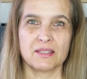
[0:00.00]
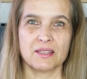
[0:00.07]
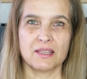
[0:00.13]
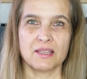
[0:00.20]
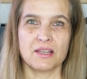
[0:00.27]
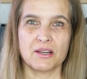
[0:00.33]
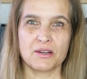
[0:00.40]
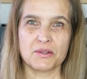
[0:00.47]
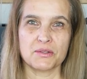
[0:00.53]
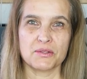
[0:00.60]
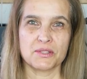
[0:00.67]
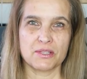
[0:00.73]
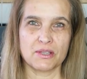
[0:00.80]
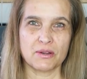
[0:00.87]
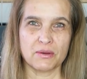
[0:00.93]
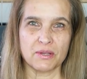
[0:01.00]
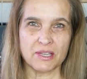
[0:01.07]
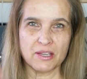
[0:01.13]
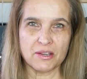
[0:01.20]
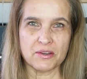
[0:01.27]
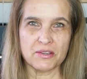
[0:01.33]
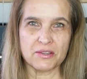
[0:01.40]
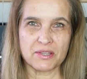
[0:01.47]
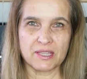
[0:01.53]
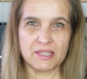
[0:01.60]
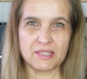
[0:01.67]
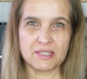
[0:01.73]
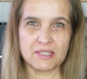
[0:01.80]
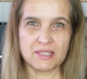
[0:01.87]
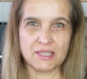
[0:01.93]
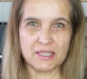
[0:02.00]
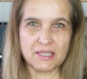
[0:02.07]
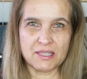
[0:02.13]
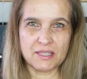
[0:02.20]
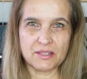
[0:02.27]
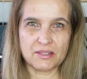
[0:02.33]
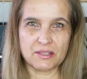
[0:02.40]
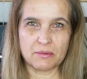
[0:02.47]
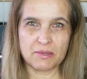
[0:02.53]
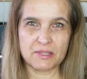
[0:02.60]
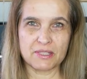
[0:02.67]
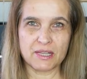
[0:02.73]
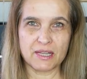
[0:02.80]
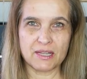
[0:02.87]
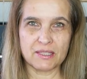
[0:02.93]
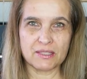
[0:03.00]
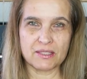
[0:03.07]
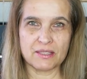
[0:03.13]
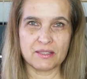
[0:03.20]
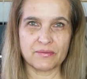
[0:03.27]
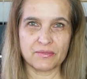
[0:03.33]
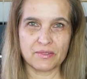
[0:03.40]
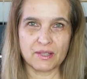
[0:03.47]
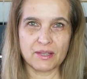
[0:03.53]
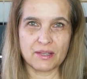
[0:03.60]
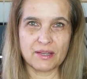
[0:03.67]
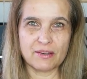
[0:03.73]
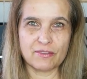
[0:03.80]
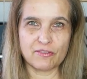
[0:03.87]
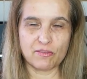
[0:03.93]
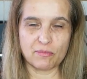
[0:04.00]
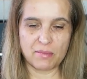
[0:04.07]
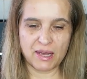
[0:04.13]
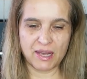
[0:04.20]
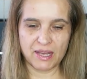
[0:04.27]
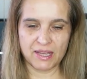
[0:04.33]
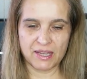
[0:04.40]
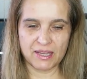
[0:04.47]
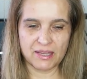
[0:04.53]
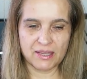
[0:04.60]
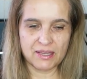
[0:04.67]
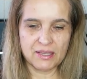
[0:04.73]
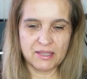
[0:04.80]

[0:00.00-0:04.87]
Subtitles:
Hello, so here you can see the result of my